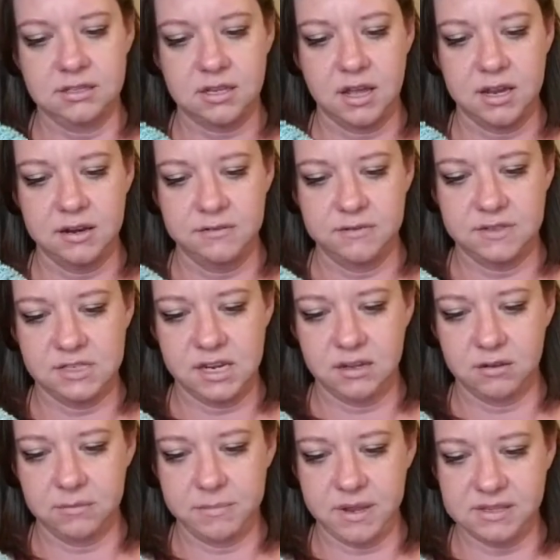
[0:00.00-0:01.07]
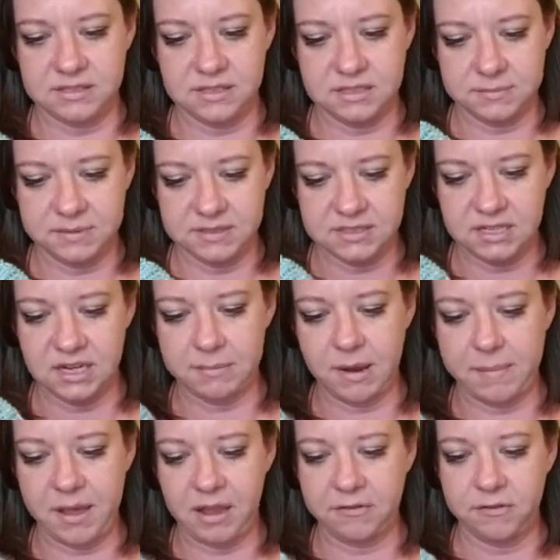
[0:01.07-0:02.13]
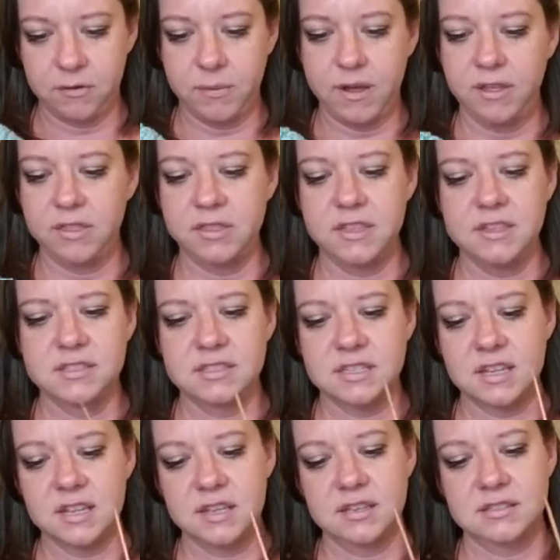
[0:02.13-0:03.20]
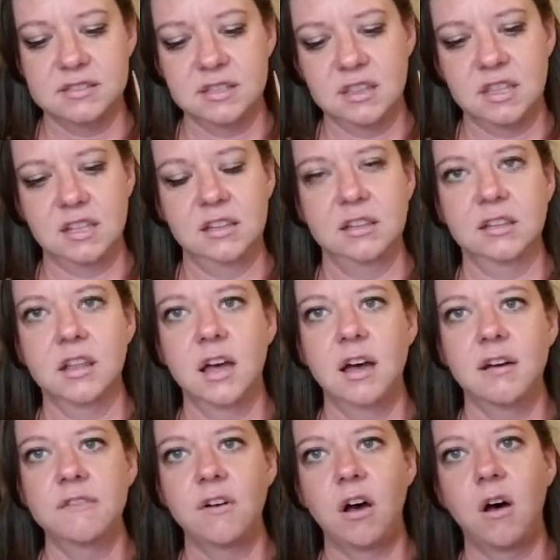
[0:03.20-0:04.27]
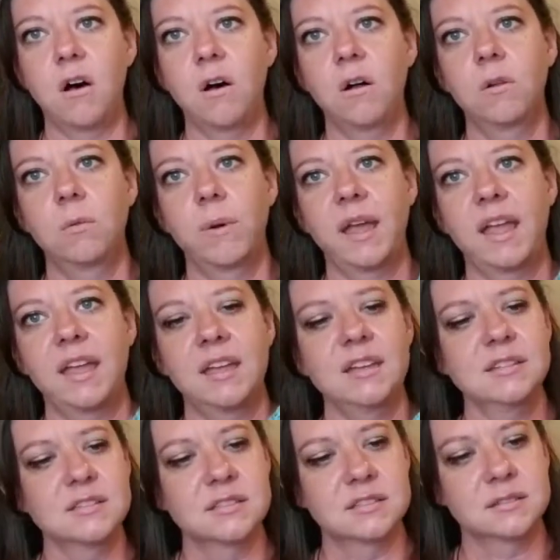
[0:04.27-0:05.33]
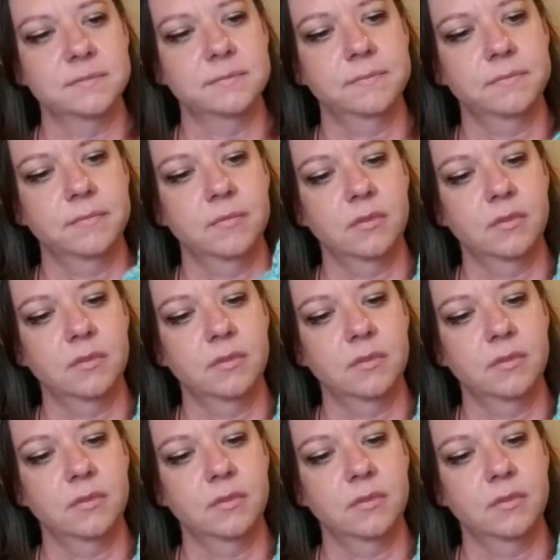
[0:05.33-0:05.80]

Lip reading: it's kind of a tangled mess. It's been sitting in my bag for a while. This is the Love Always